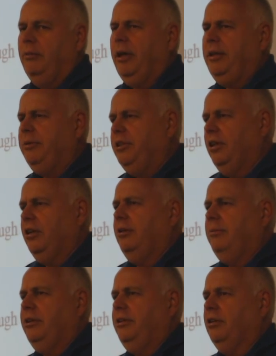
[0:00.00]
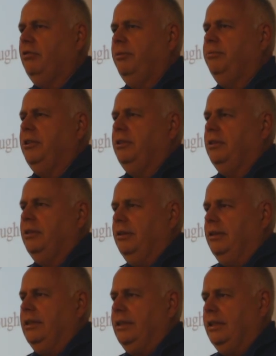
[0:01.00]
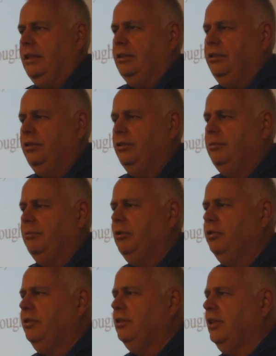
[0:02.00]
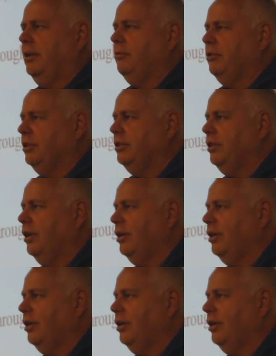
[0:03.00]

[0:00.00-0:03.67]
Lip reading: We might be talking about the equipment there too, but most of the time we're just